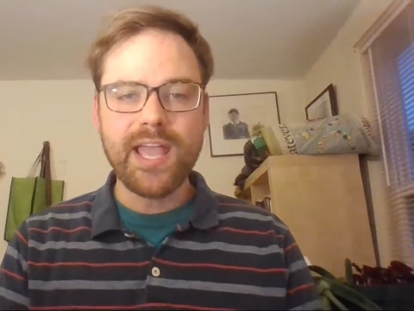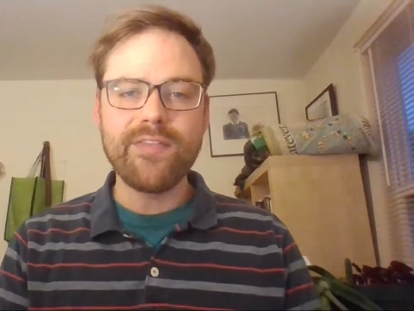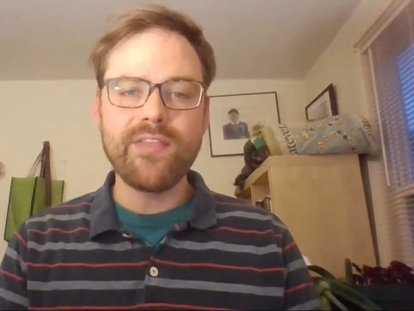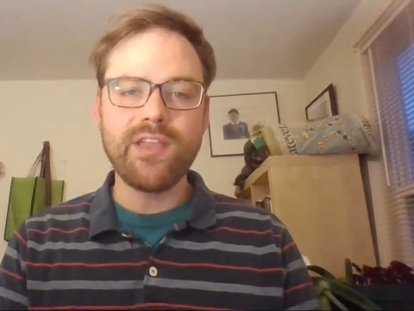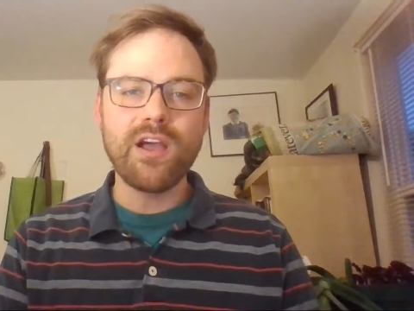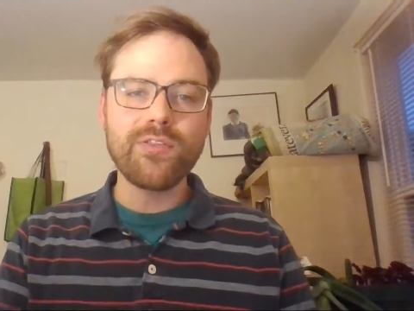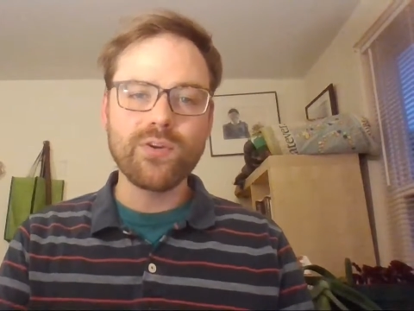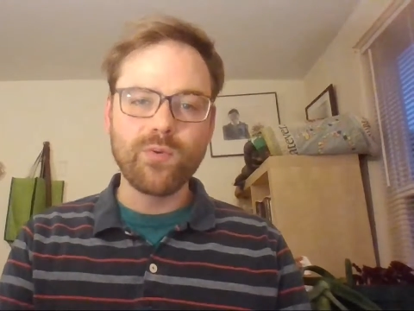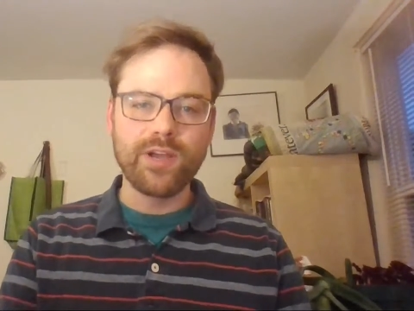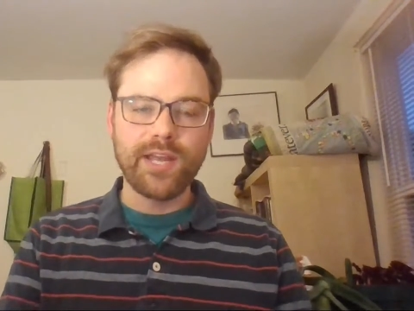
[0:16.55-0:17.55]
and then the
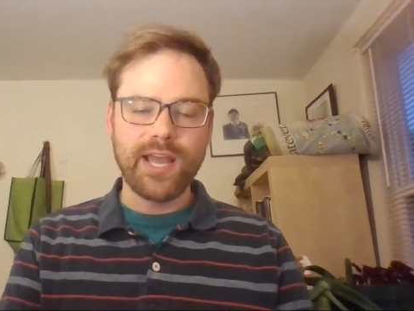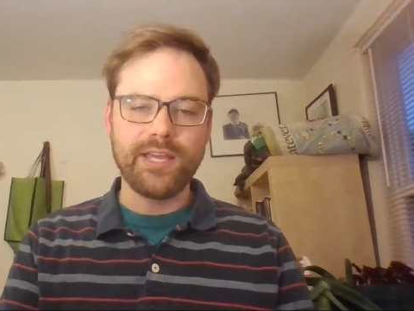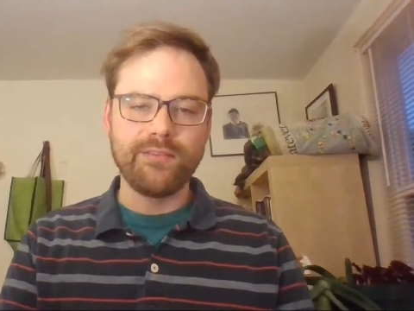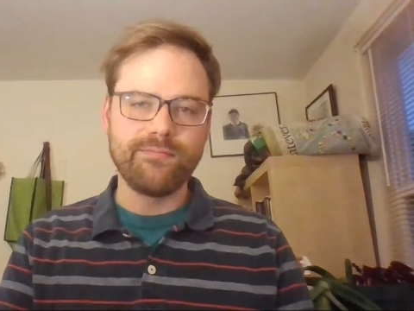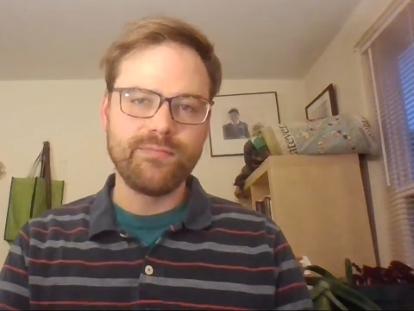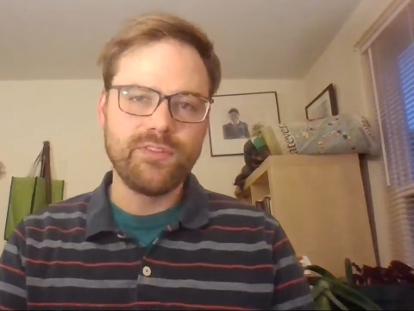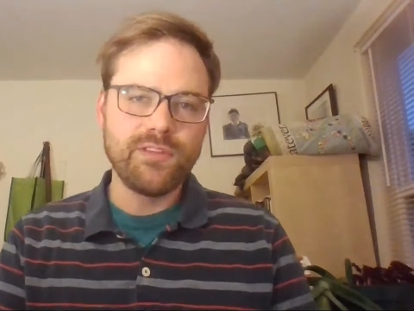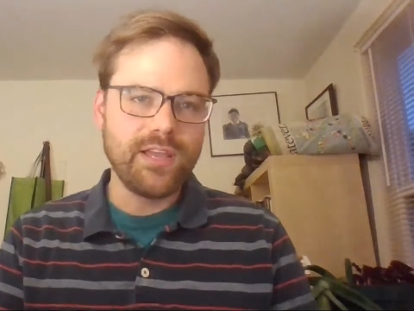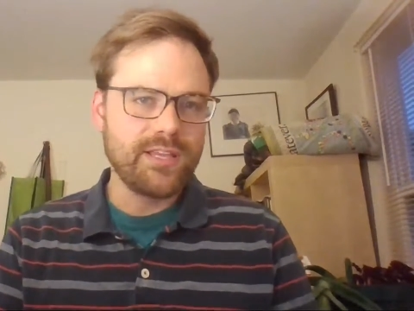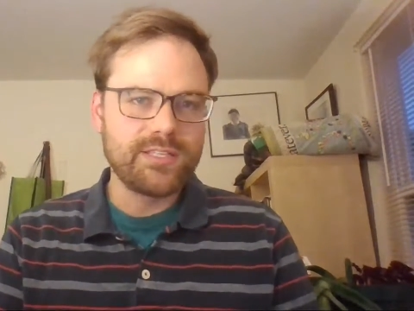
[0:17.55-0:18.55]
other one
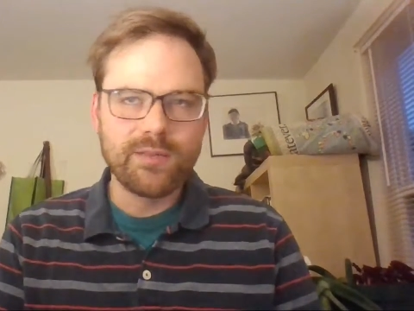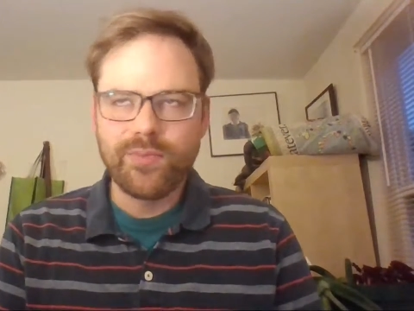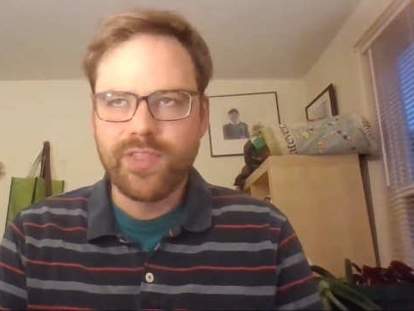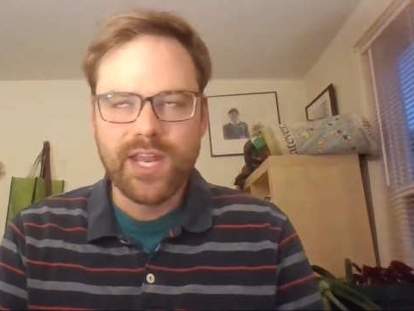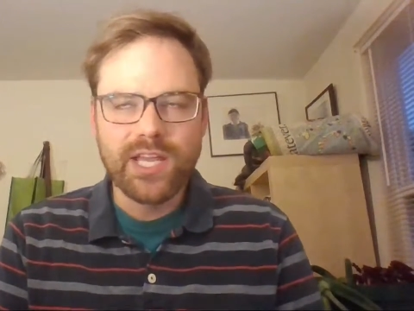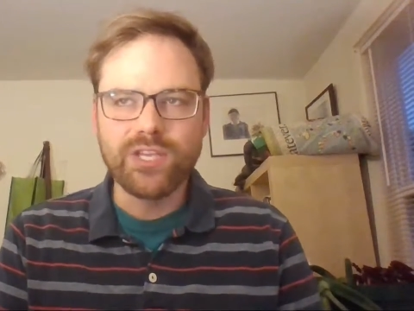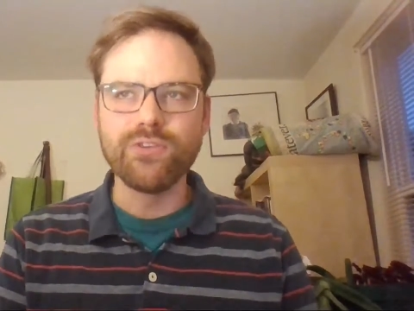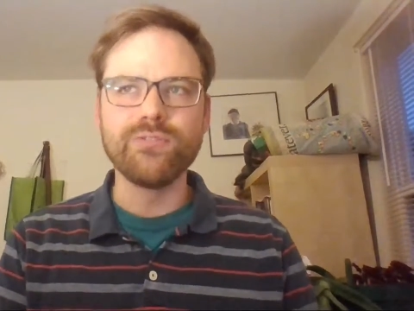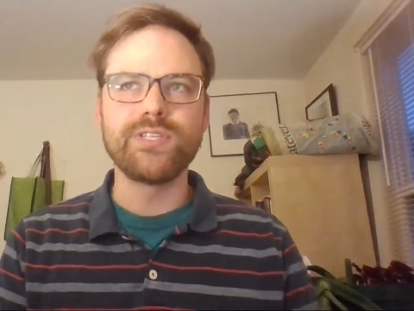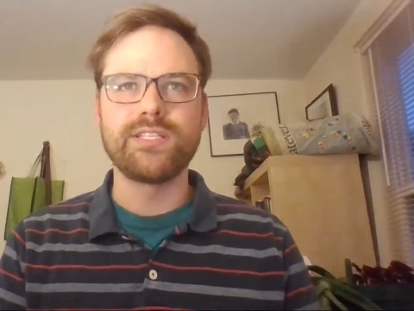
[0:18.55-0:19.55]
is something that I
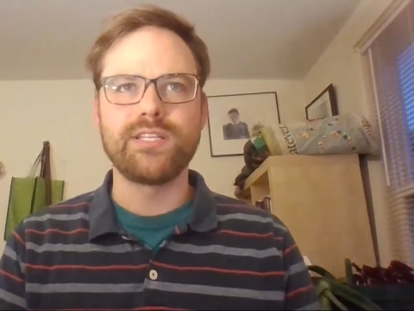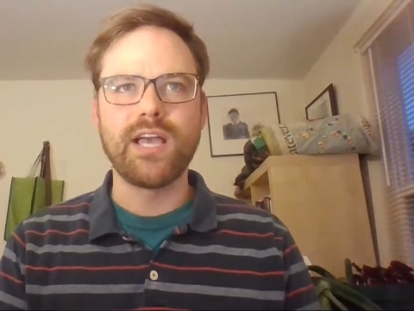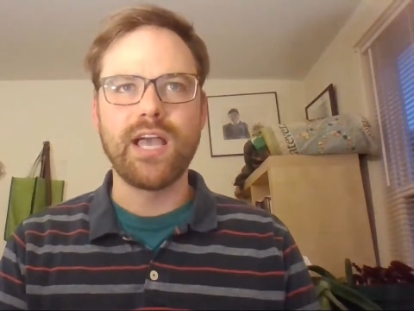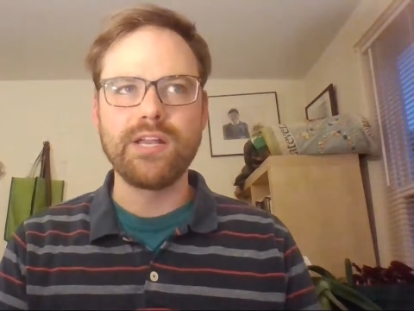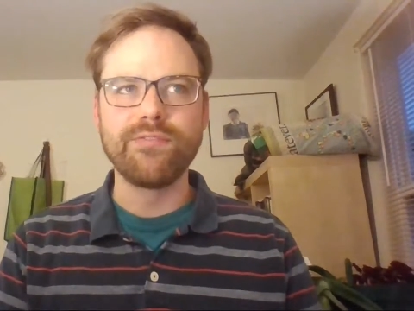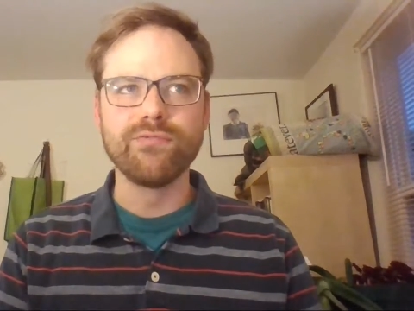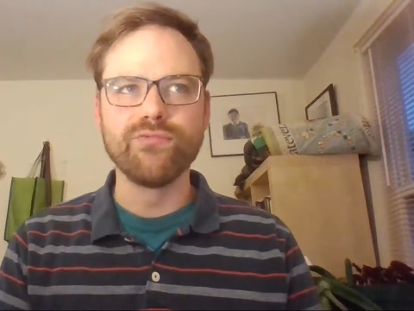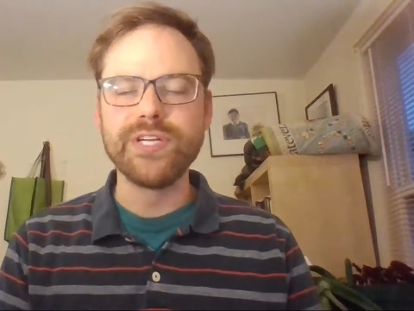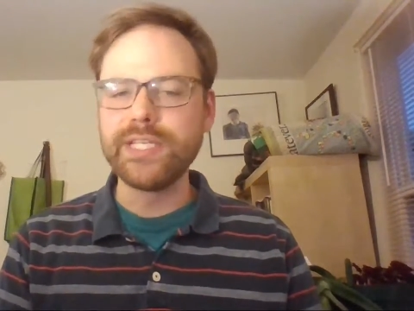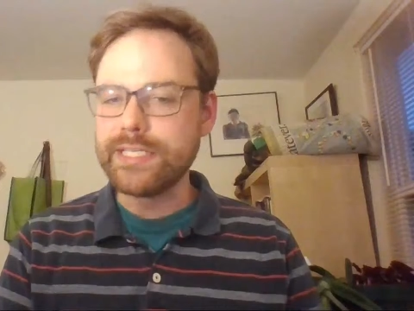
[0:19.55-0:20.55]
use as a kind of
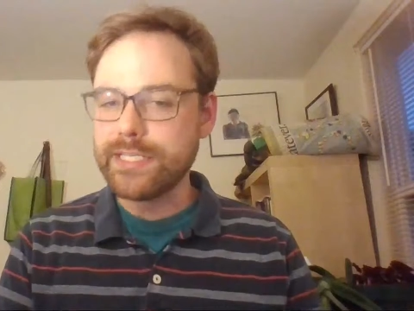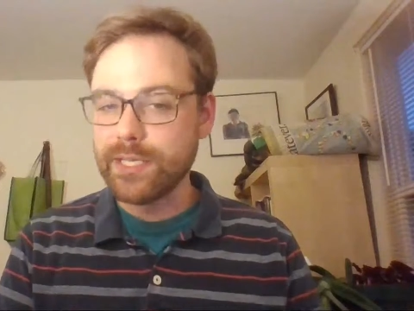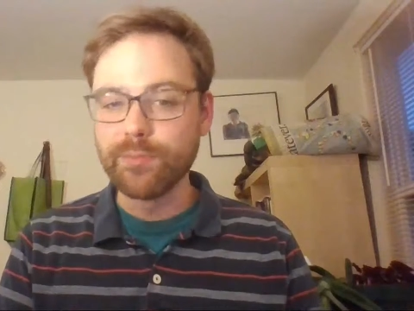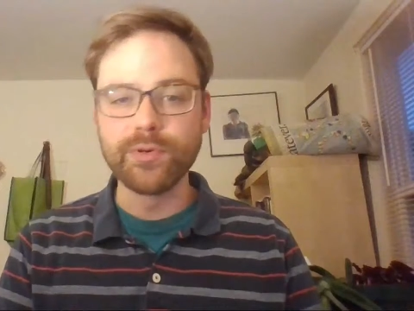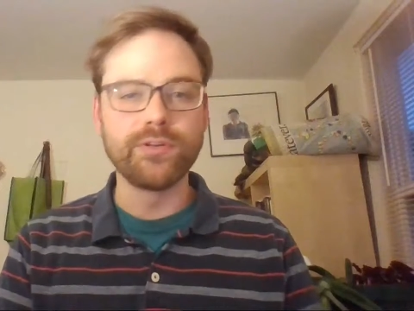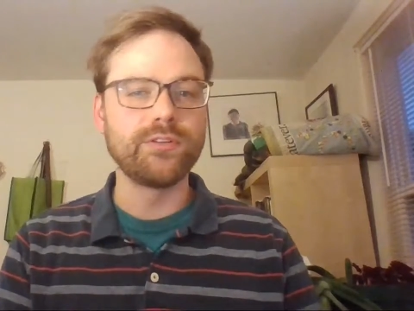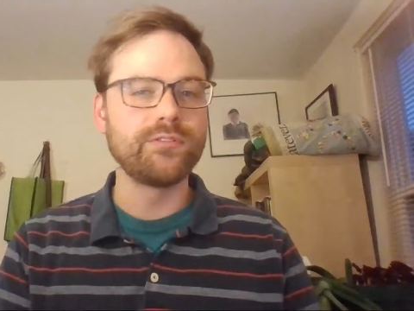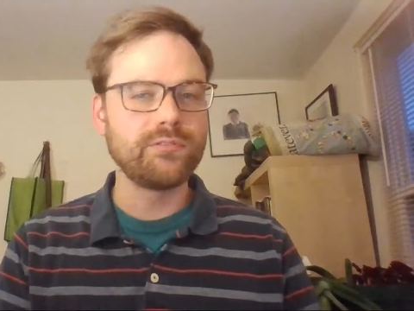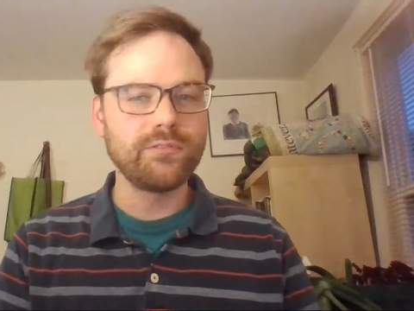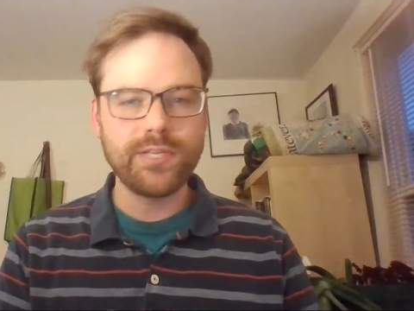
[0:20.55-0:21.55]
really simple,